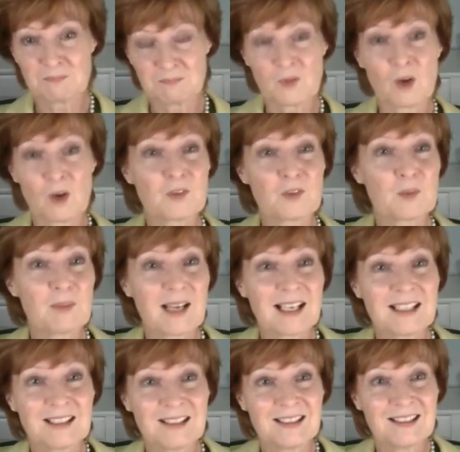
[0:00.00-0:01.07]
off the
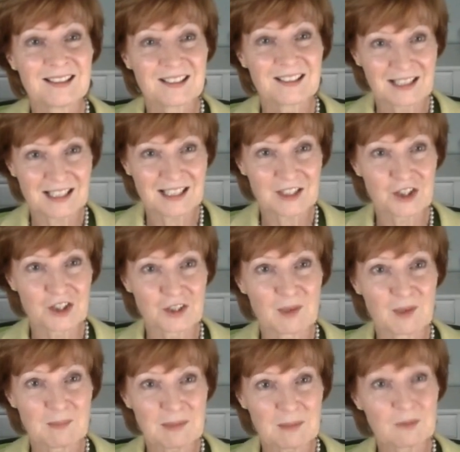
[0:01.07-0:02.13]
peg collection where
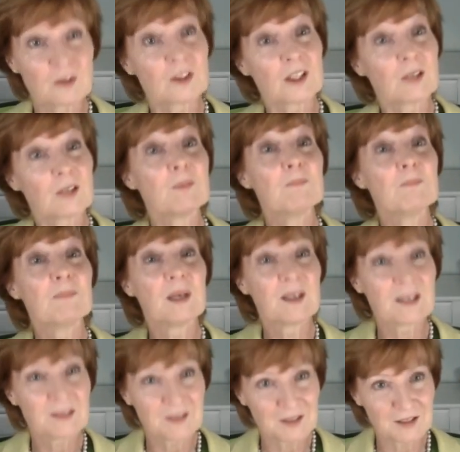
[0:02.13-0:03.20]
people could go and buy
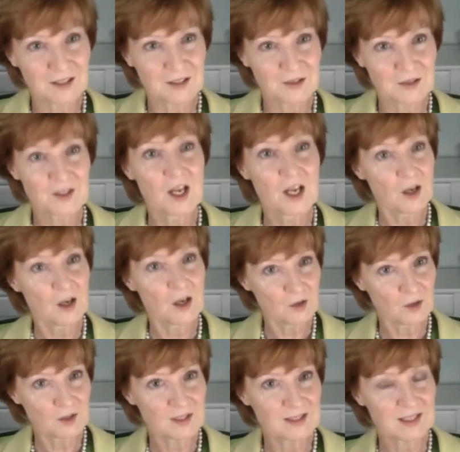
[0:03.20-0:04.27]
the clothes.
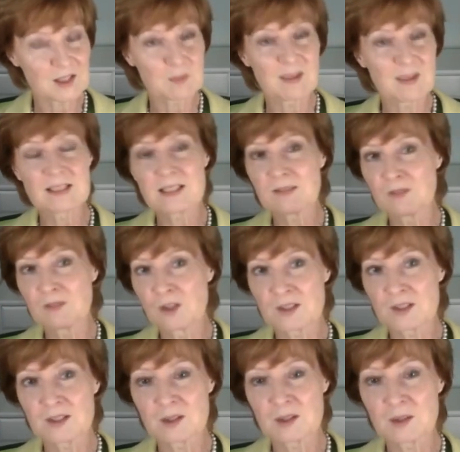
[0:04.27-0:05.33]
Not as expensive, not
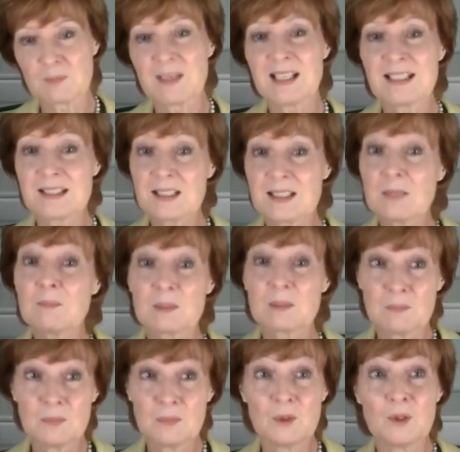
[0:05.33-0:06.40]
as amazing, but
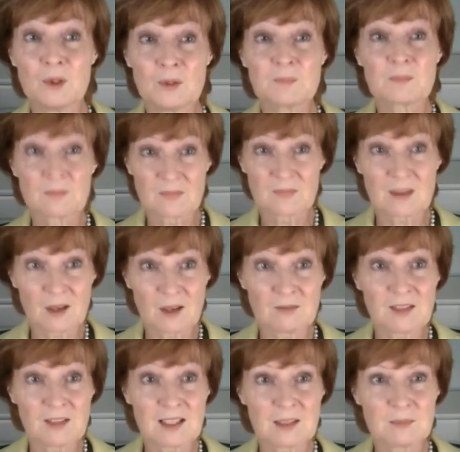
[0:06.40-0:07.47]
more
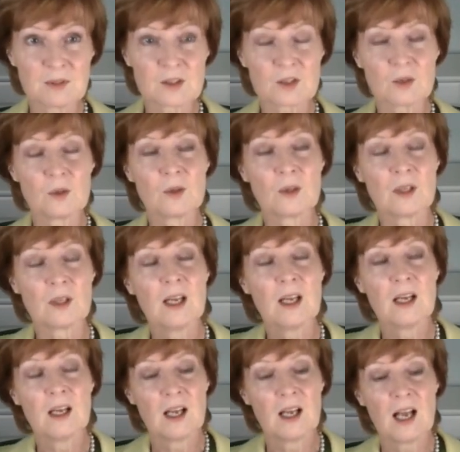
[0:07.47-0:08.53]
available to all.
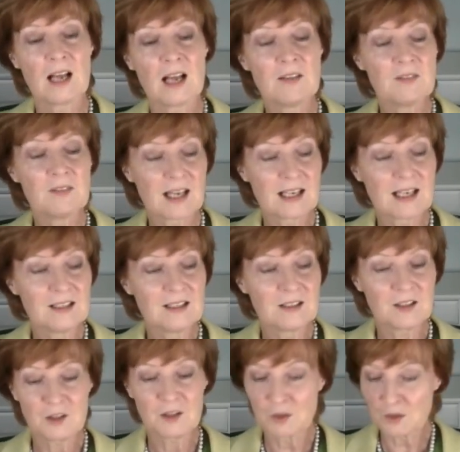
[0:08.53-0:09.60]
And then,
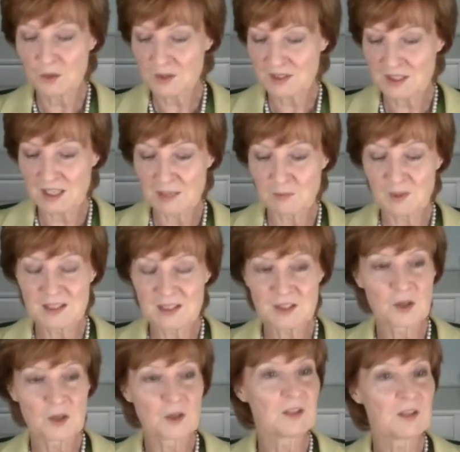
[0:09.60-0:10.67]
of course, time went
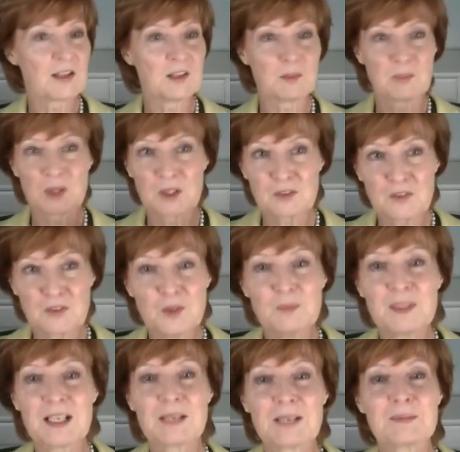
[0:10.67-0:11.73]
on, and then the perfume
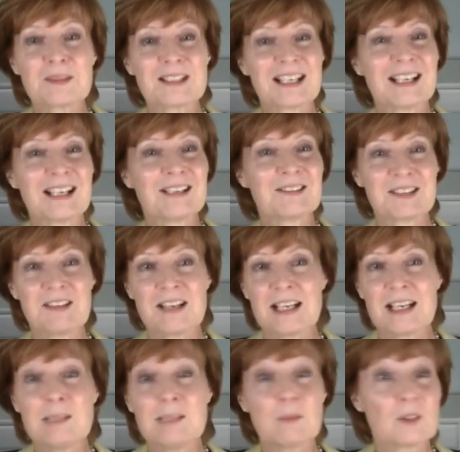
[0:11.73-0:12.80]
comes out, and then
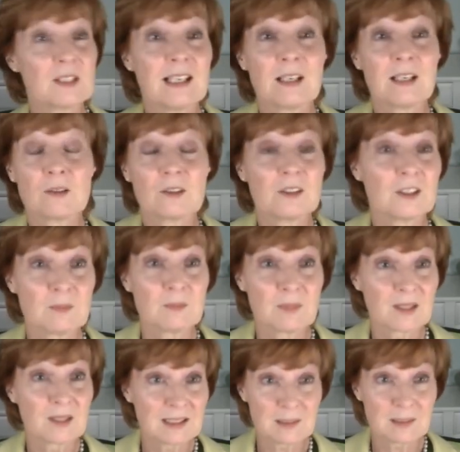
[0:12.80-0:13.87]
anybody now can go and
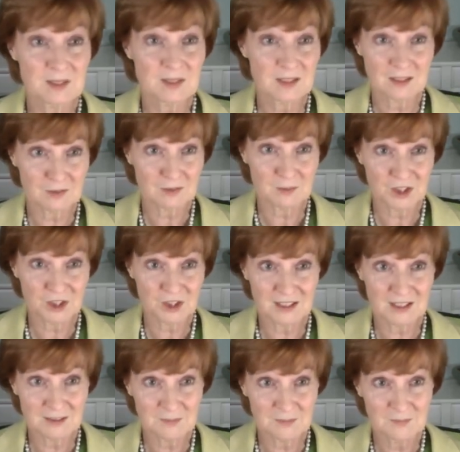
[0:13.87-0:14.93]
buy lipstick from
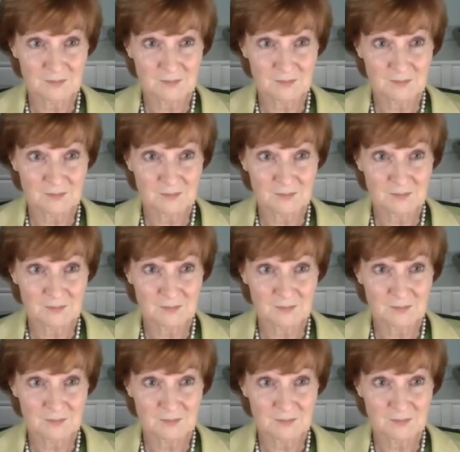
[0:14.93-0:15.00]
Chanel.